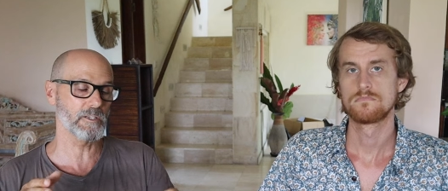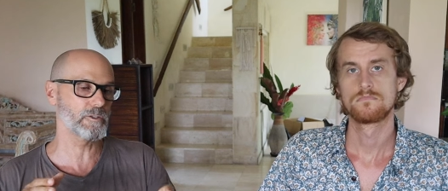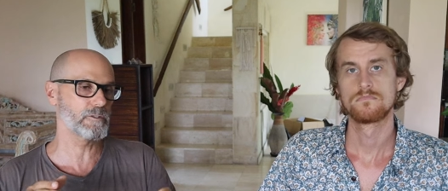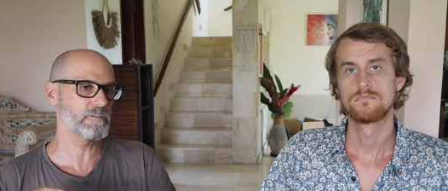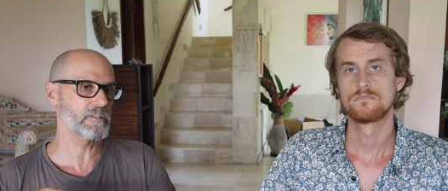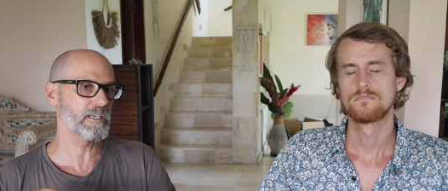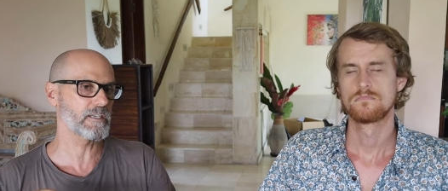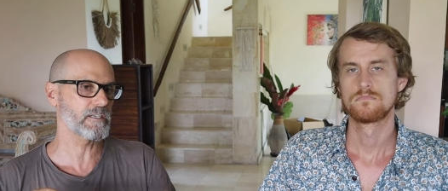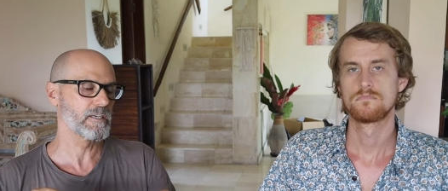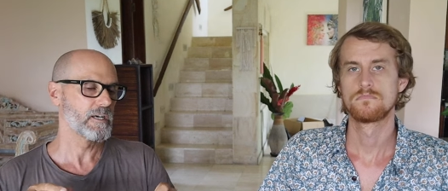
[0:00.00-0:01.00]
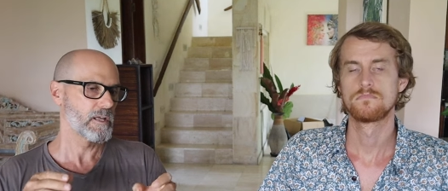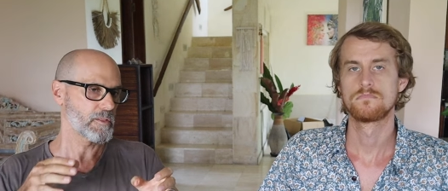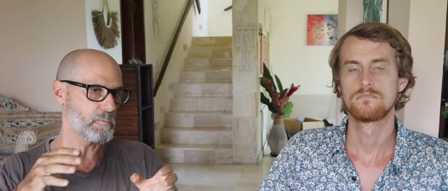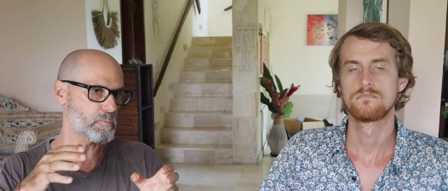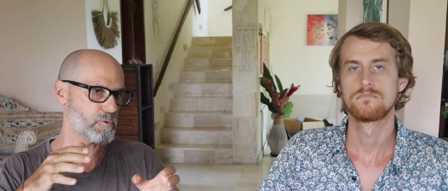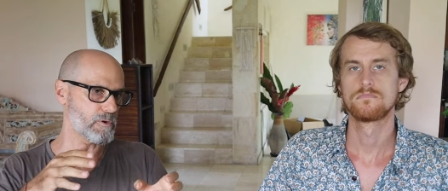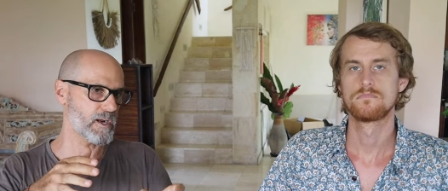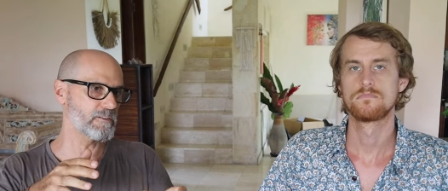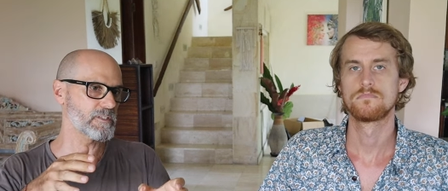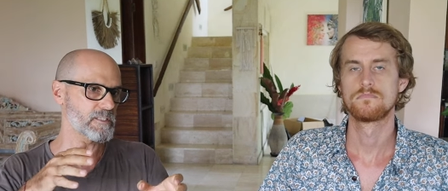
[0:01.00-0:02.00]
Speaker 1: I do think the
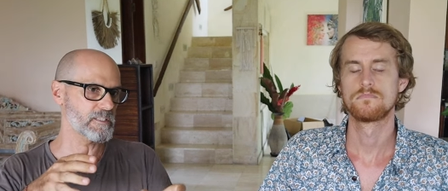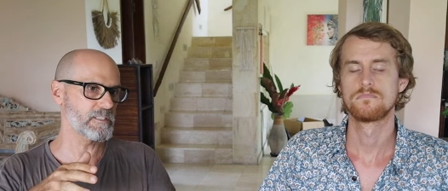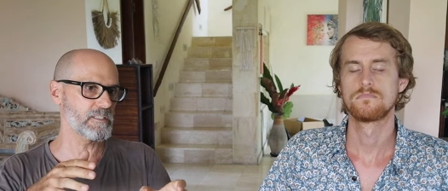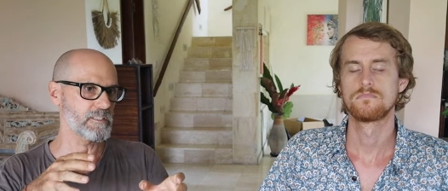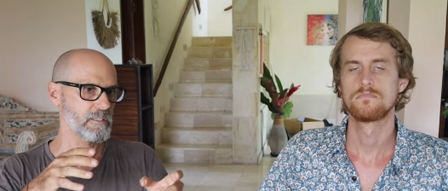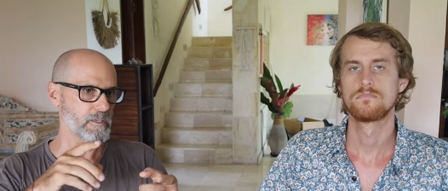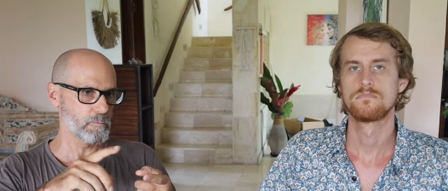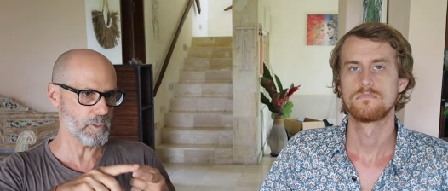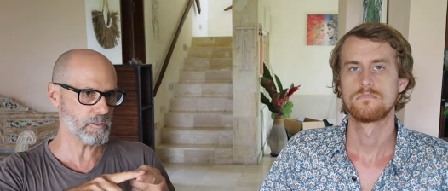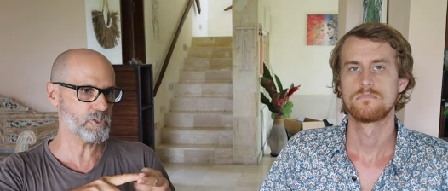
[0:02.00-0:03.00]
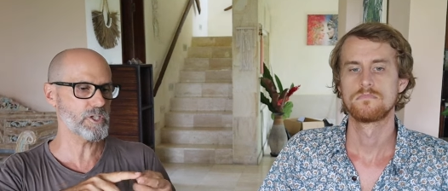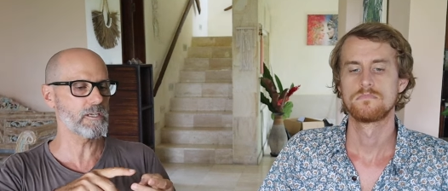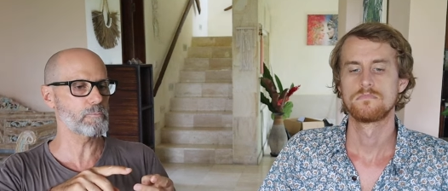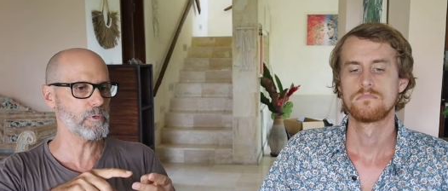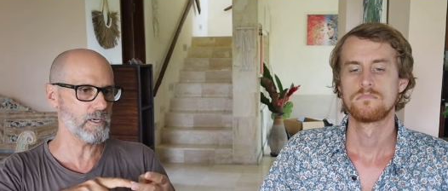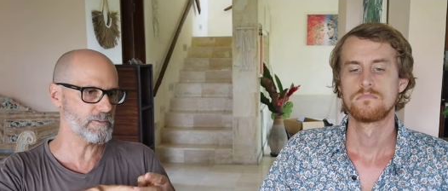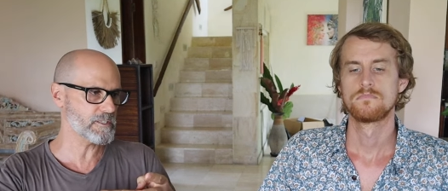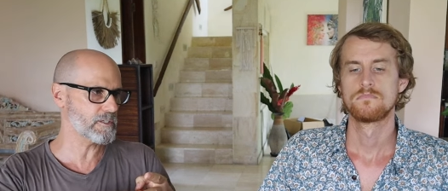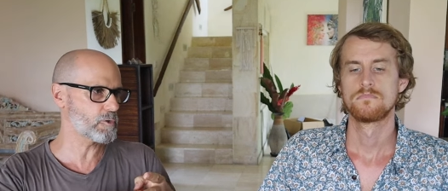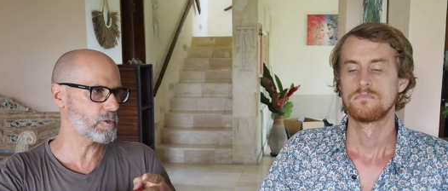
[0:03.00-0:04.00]
privacy blockchain,
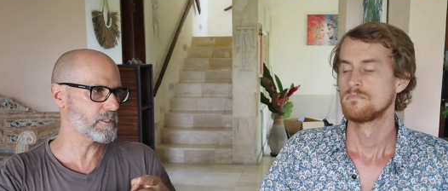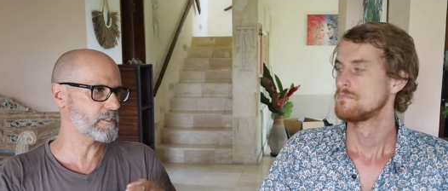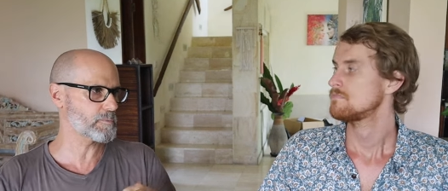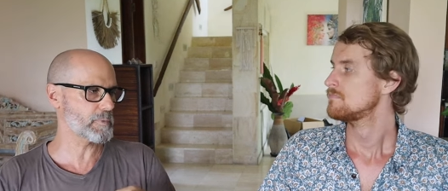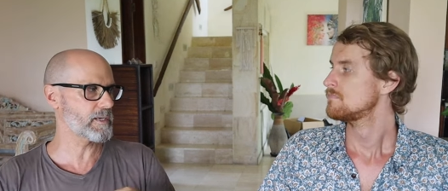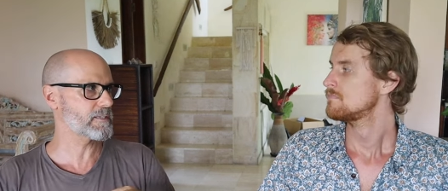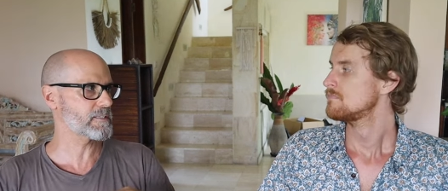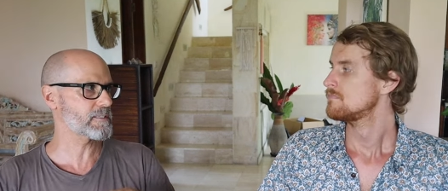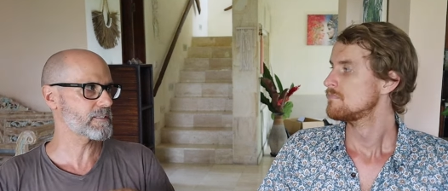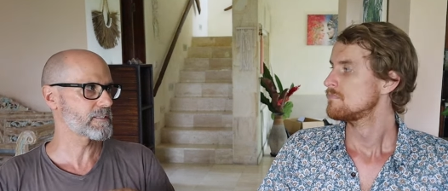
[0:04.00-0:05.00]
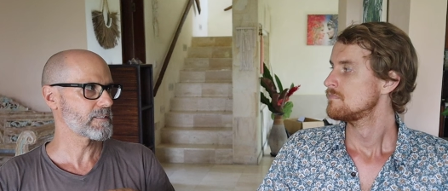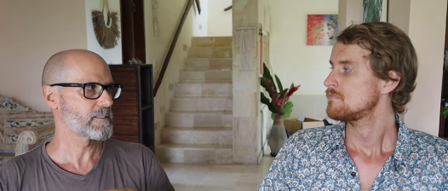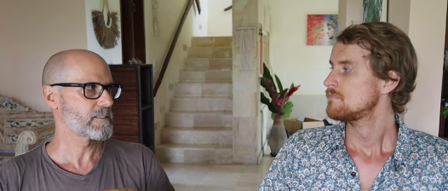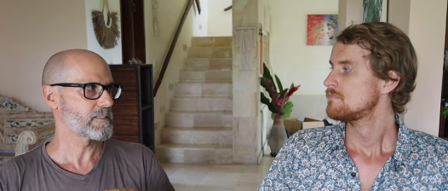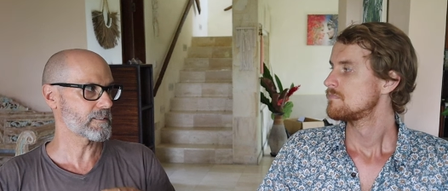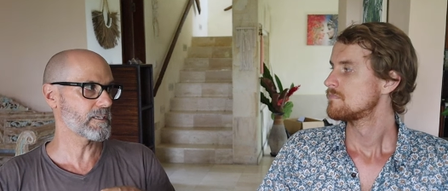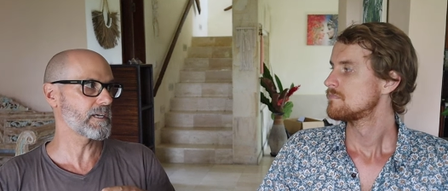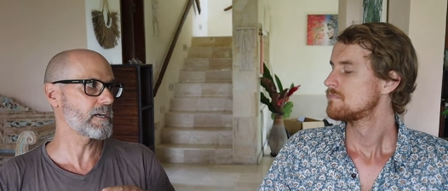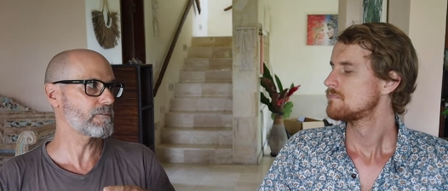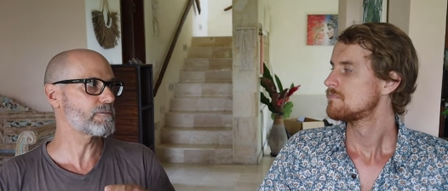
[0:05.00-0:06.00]
privacy coin space is going
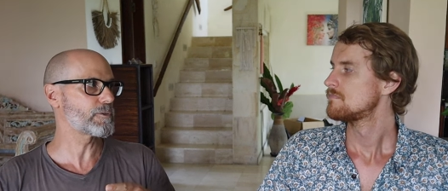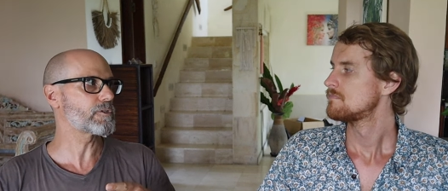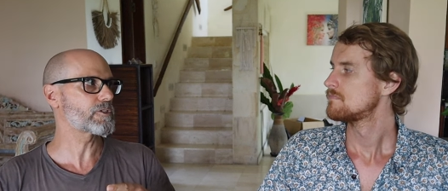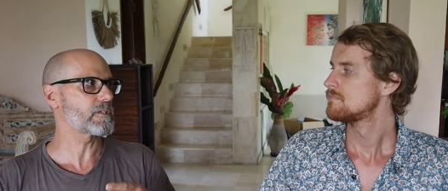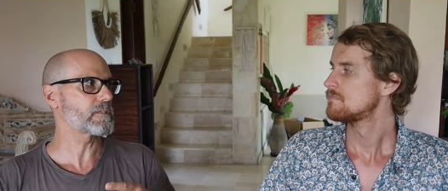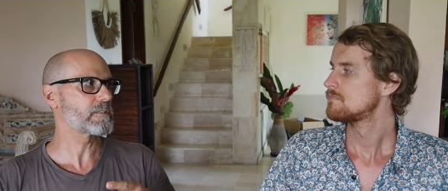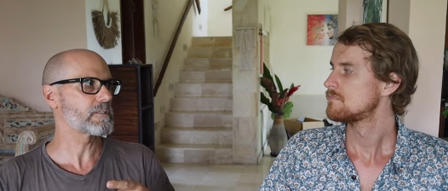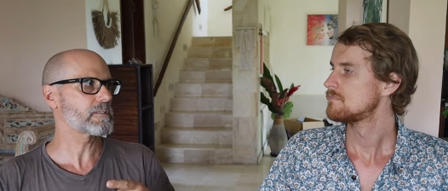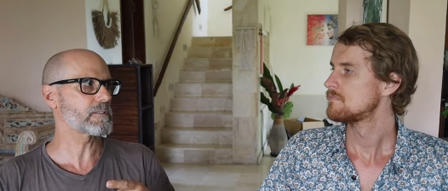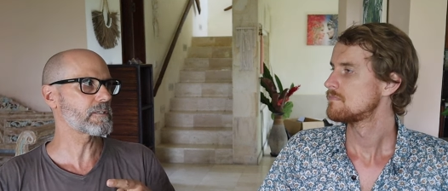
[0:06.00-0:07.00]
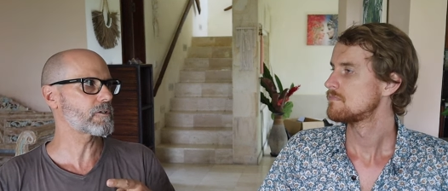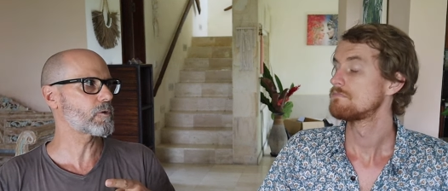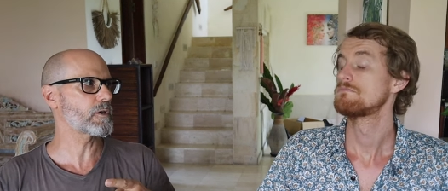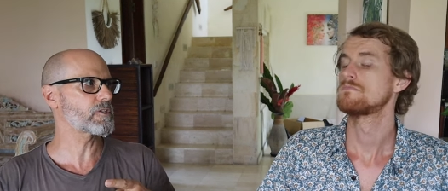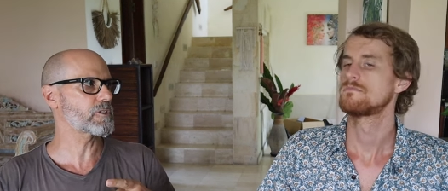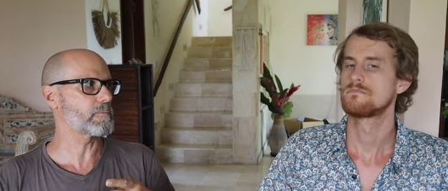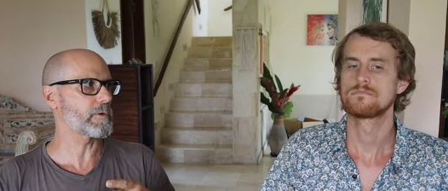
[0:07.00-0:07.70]
to have a future. There's no question